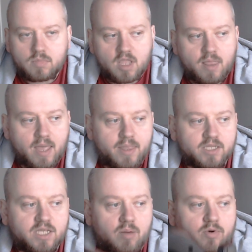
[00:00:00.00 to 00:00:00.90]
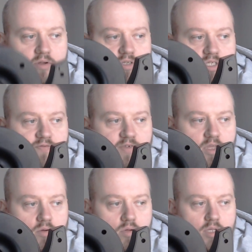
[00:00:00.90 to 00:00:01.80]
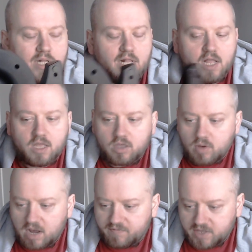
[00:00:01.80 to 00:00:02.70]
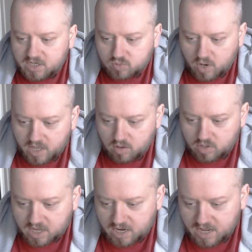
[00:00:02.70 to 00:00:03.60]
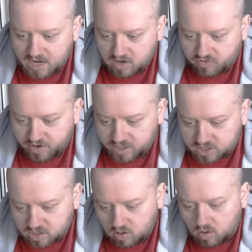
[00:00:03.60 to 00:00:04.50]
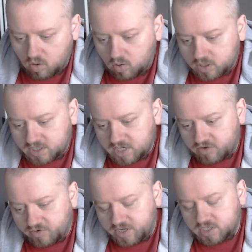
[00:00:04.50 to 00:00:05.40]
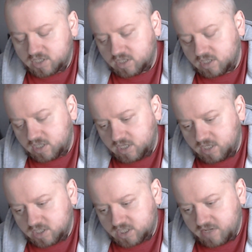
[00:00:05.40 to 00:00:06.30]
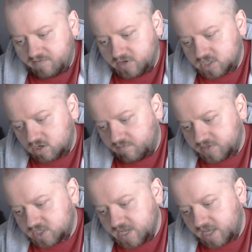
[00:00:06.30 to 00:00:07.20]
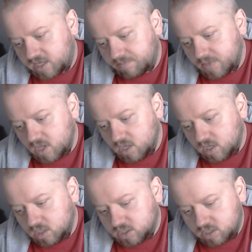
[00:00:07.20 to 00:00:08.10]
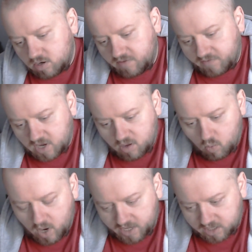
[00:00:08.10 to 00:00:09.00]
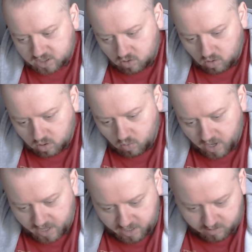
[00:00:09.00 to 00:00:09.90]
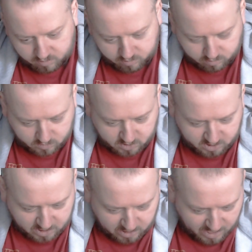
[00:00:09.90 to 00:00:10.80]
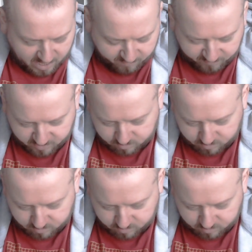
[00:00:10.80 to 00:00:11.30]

and then this camera, just for you. You have this where you can increase or decrease the stiffness of the stick. So if I whack this all the way to the left,